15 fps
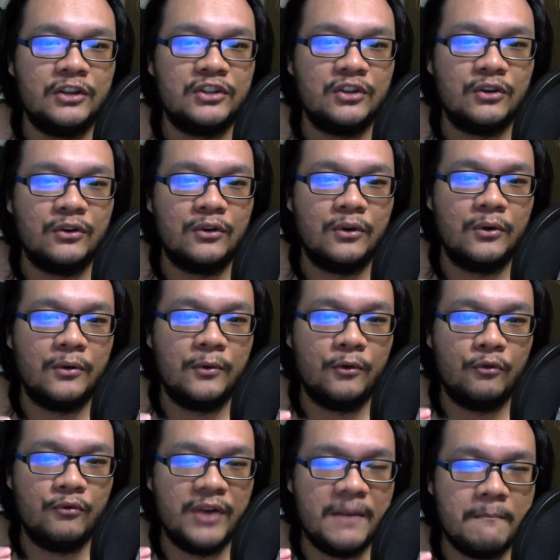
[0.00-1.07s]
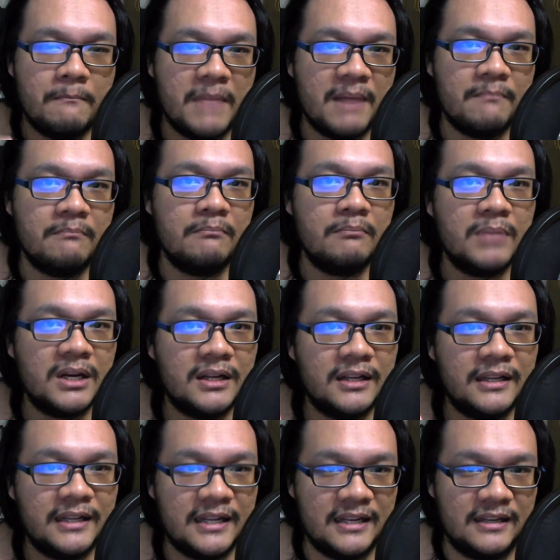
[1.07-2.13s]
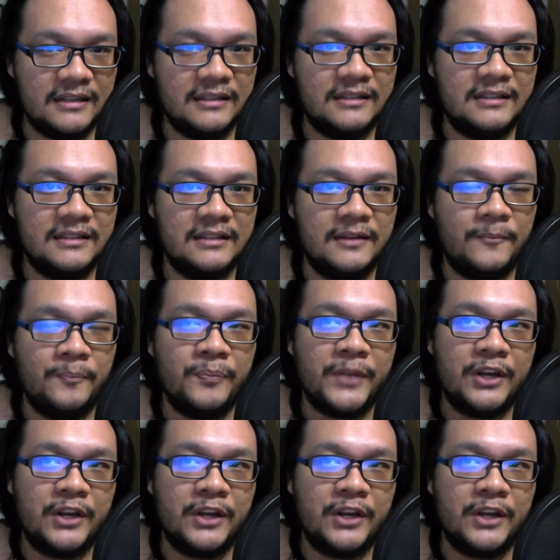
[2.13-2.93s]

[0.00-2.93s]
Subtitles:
So remember this.